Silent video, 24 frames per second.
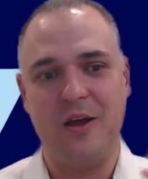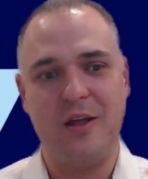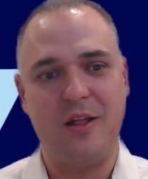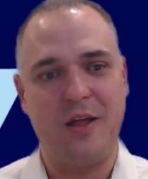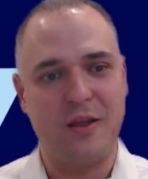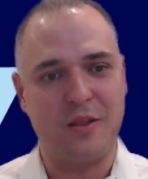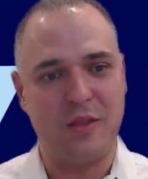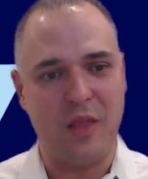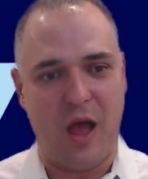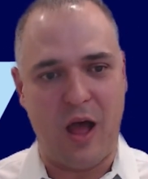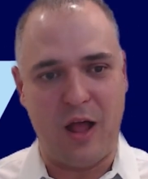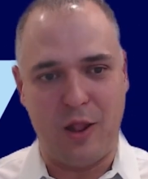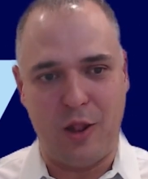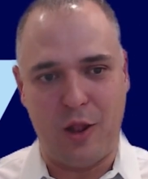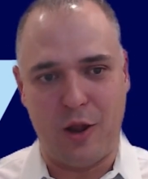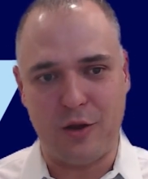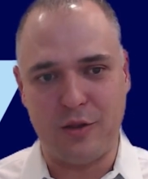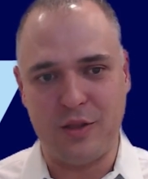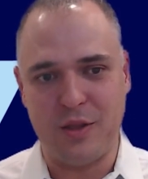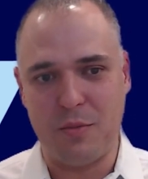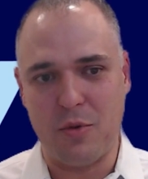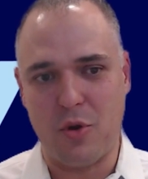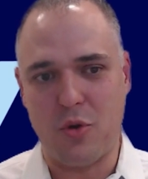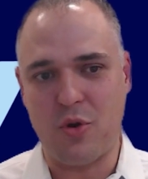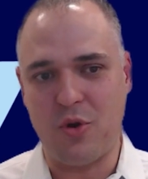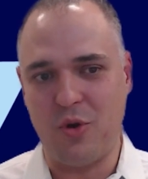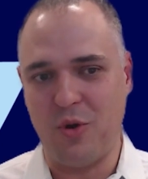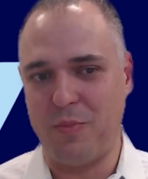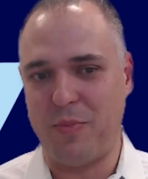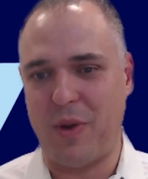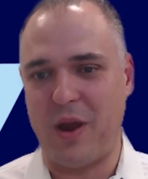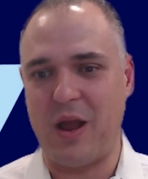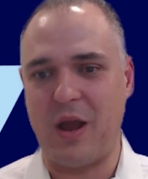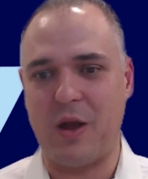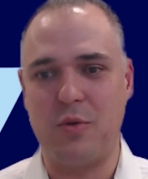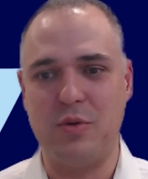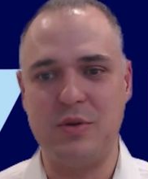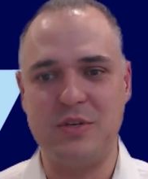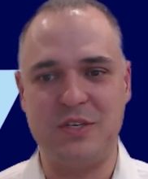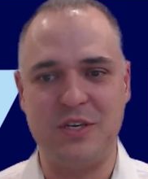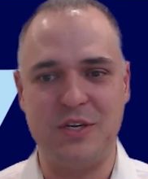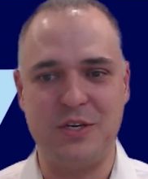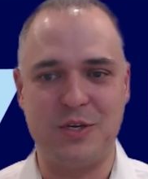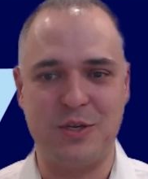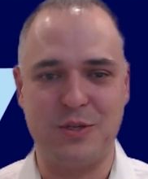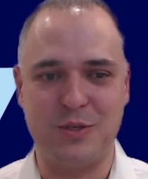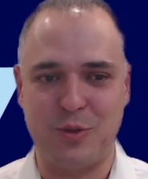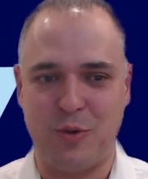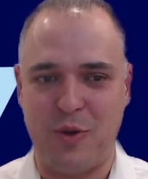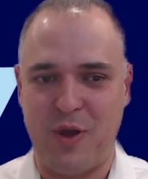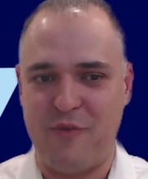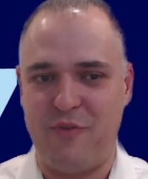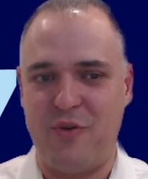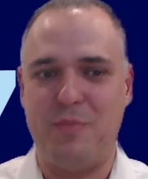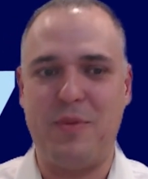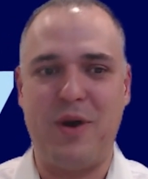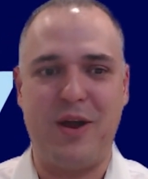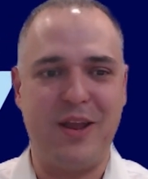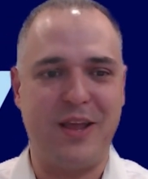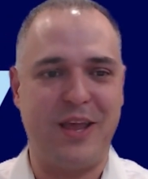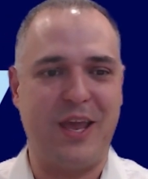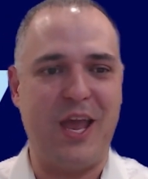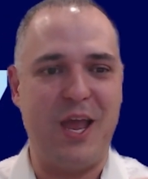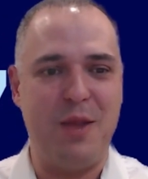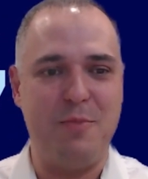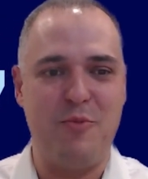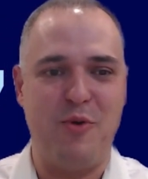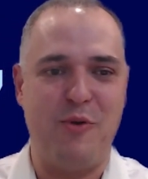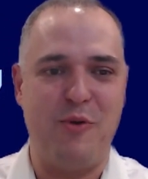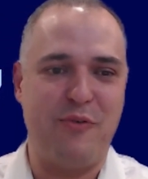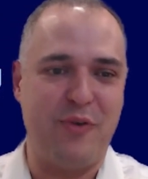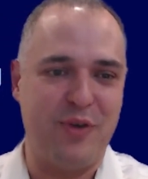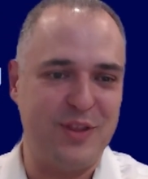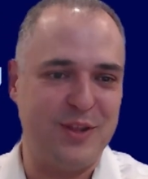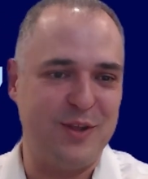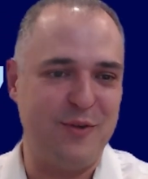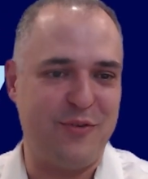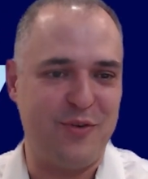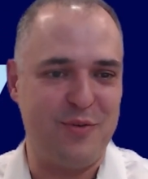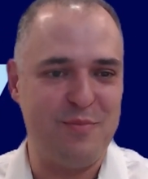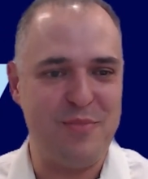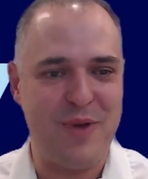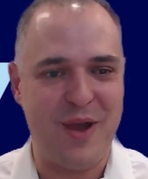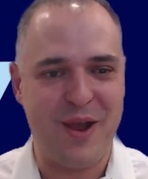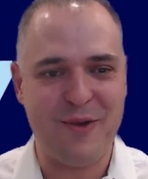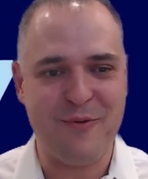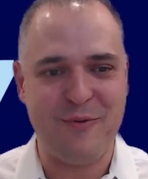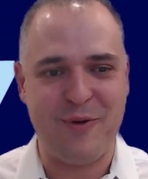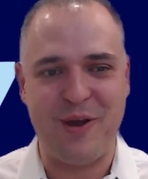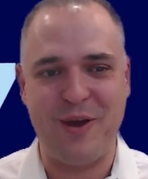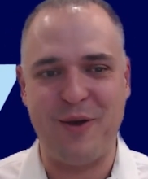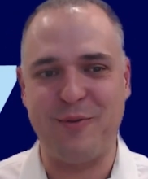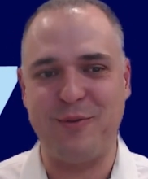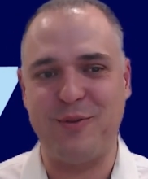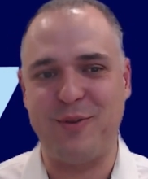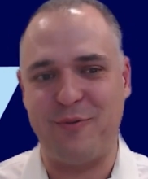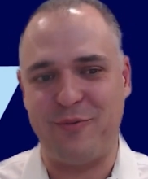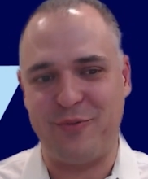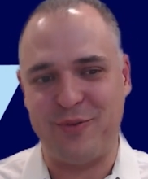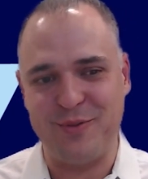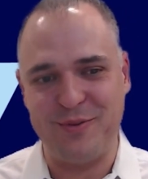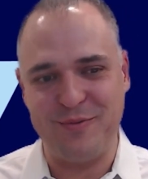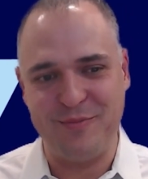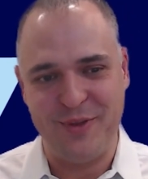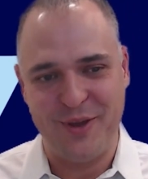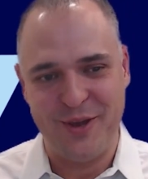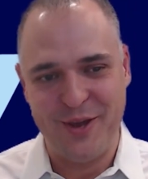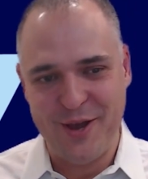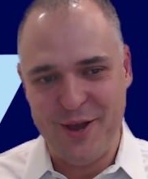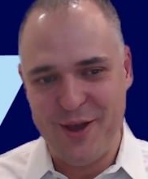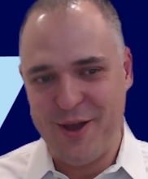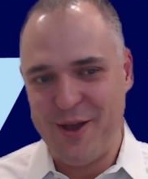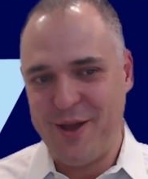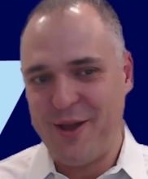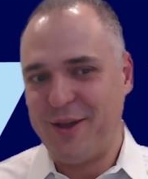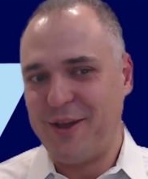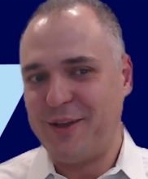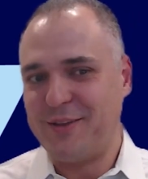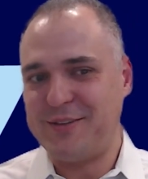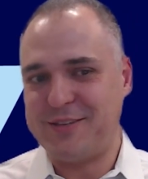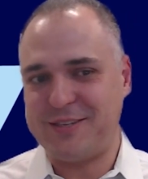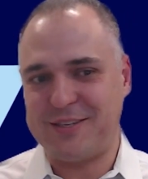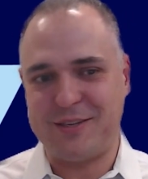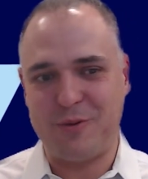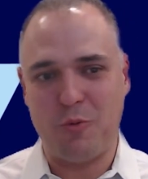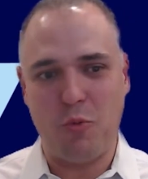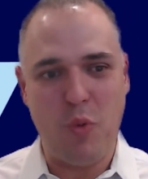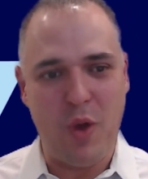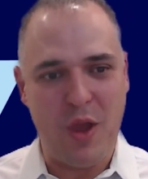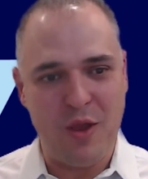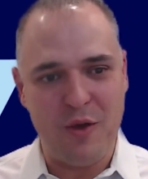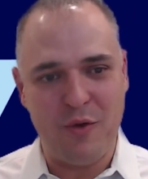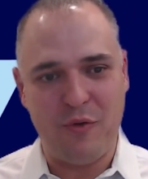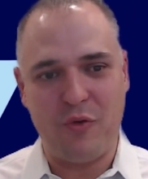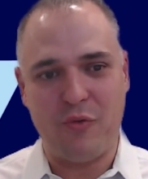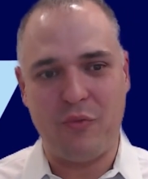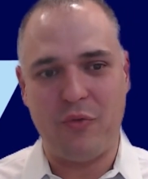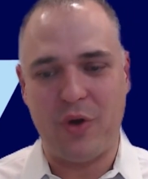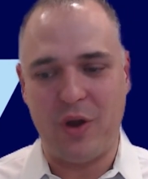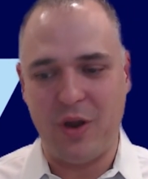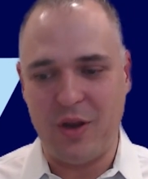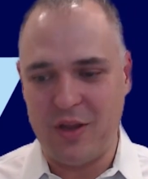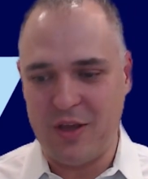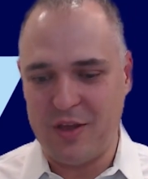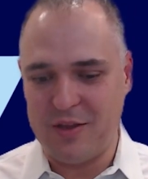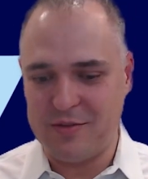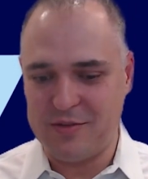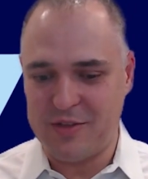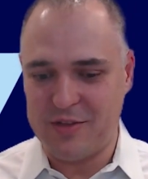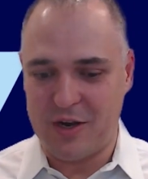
Like a lot of them grew by acquisition. So everybody came with a different background, different way of running.